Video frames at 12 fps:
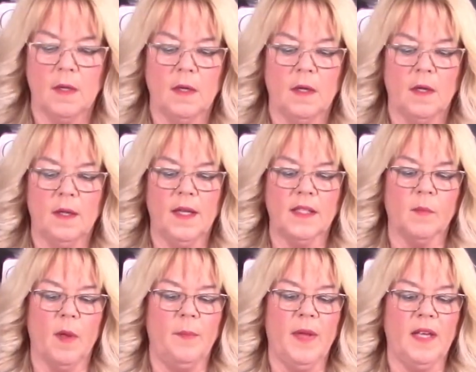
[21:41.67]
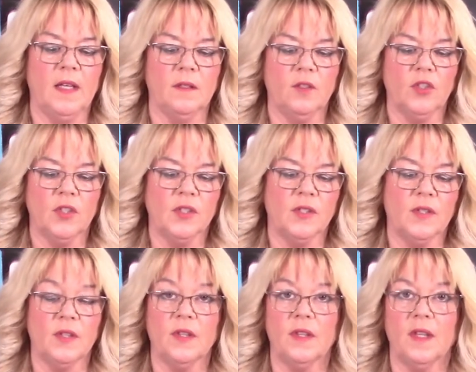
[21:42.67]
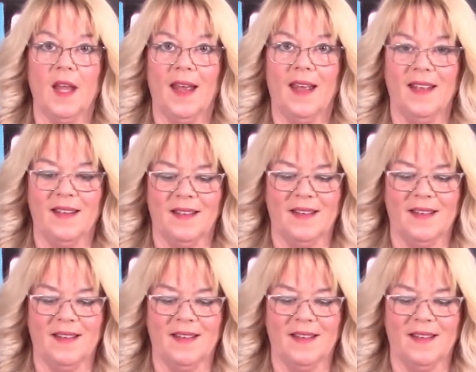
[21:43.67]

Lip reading: And there's my pin just there.